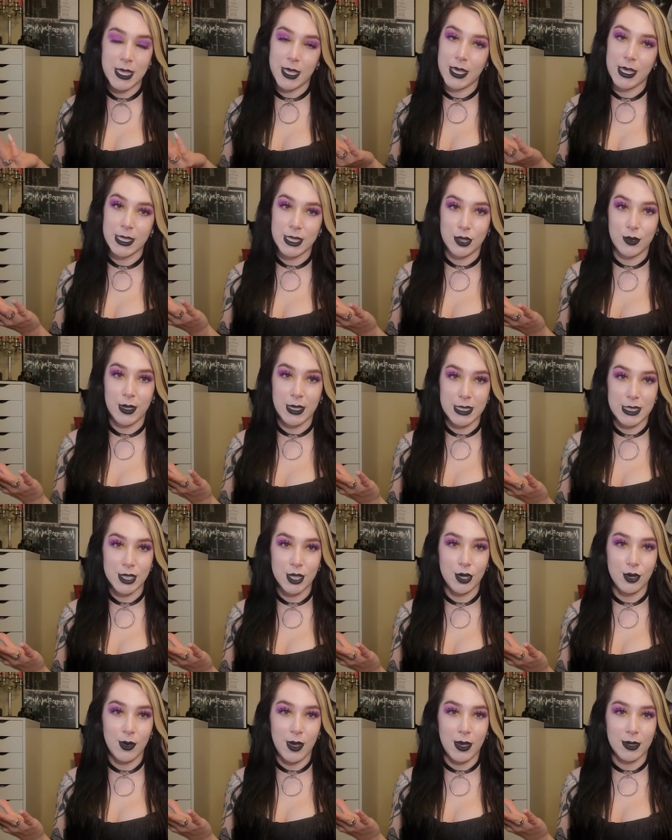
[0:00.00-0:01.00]
As you guys
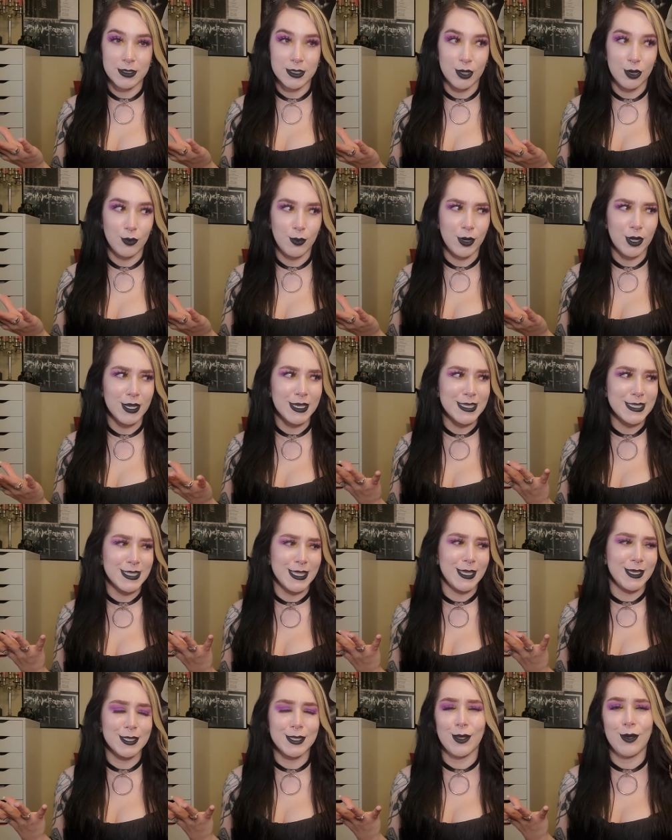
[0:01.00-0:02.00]
know, October is
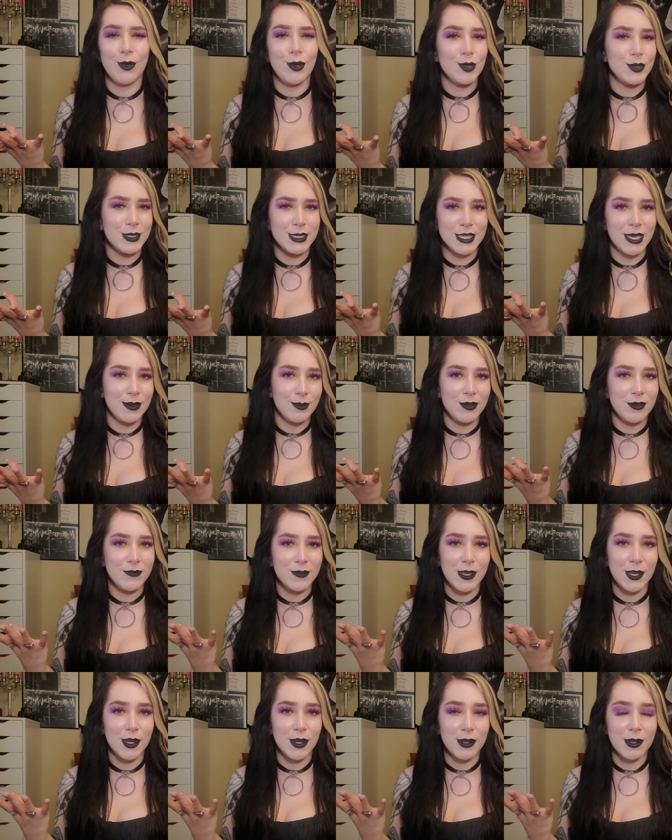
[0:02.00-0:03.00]
like the only time of
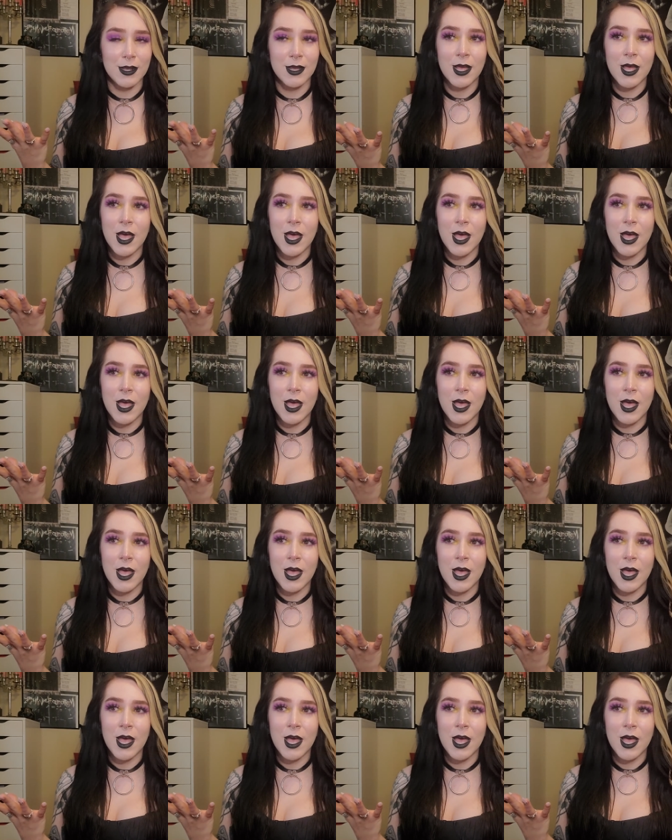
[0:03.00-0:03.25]
year